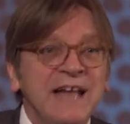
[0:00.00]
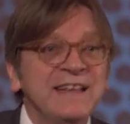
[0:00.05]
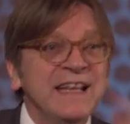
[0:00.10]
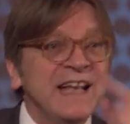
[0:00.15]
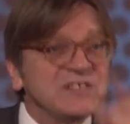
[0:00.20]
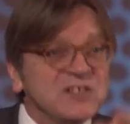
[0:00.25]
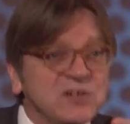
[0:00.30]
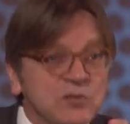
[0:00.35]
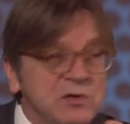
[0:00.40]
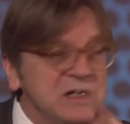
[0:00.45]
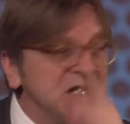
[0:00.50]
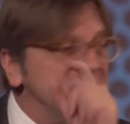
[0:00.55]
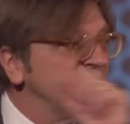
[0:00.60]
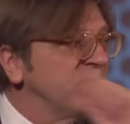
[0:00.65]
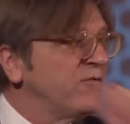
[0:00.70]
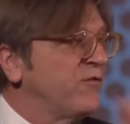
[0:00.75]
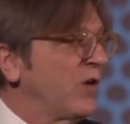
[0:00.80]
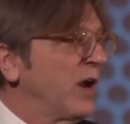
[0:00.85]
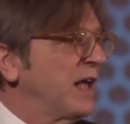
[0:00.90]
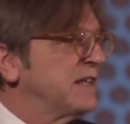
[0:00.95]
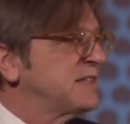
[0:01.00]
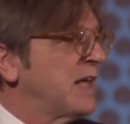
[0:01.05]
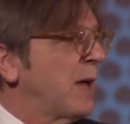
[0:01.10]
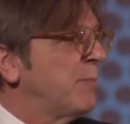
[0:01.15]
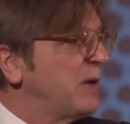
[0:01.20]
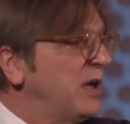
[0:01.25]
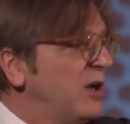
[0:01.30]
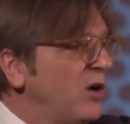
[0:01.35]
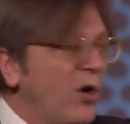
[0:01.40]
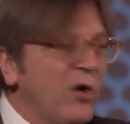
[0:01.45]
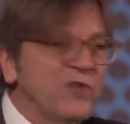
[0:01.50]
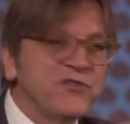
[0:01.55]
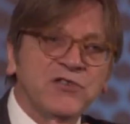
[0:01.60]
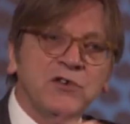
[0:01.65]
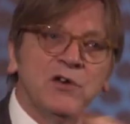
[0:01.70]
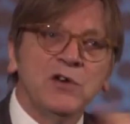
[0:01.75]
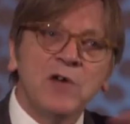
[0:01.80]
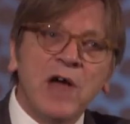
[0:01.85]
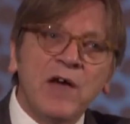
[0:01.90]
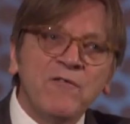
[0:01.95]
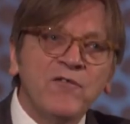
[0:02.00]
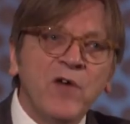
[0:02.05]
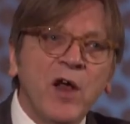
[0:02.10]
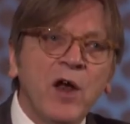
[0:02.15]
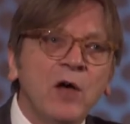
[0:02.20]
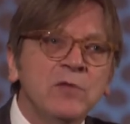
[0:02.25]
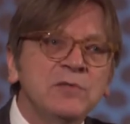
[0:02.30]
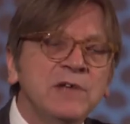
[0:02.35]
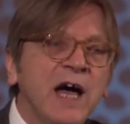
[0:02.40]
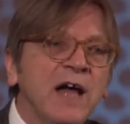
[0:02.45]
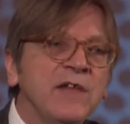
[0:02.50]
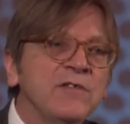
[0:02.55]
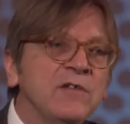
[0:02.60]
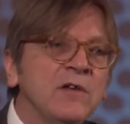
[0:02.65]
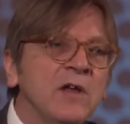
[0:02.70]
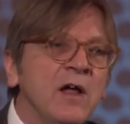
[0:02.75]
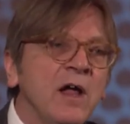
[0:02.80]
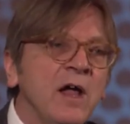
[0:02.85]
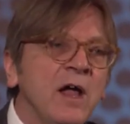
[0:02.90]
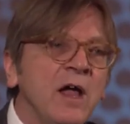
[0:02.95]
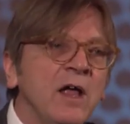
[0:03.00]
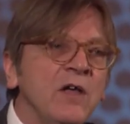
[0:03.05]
And that's the reason, for example, in Austria, I followed that.